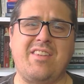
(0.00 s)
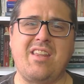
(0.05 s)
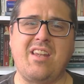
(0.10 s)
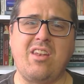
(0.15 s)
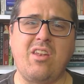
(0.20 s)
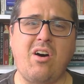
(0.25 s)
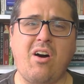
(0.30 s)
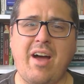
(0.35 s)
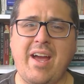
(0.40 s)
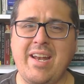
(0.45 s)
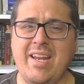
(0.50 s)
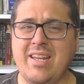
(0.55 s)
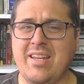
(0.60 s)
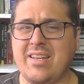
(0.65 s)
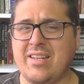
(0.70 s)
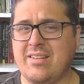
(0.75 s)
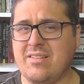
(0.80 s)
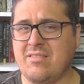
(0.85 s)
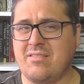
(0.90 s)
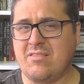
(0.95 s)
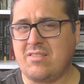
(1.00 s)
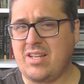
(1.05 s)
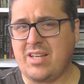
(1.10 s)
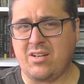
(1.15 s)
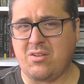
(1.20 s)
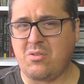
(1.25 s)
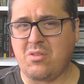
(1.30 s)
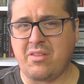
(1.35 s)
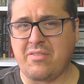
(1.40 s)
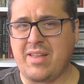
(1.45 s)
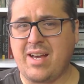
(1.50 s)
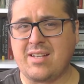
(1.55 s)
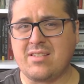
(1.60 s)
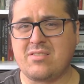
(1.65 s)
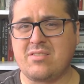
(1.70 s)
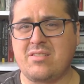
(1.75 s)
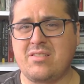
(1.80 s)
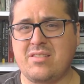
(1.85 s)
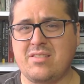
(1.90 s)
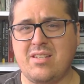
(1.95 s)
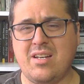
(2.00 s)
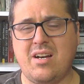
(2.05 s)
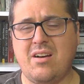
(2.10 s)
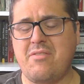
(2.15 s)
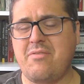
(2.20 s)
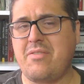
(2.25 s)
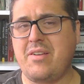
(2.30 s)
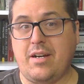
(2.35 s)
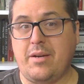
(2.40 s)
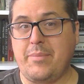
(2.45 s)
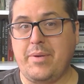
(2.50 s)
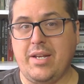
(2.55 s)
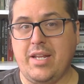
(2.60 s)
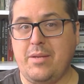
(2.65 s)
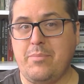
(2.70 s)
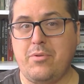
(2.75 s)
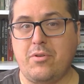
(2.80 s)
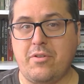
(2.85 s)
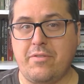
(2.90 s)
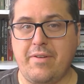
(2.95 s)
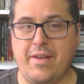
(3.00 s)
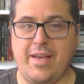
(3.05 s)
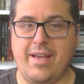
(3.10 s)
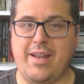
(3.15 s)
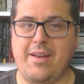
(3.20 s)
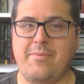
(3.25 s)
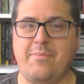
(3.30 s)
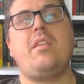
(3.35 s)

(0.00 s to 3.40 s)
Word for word: the lighting and, and all of that sort of stuff. I'm an ebook fan.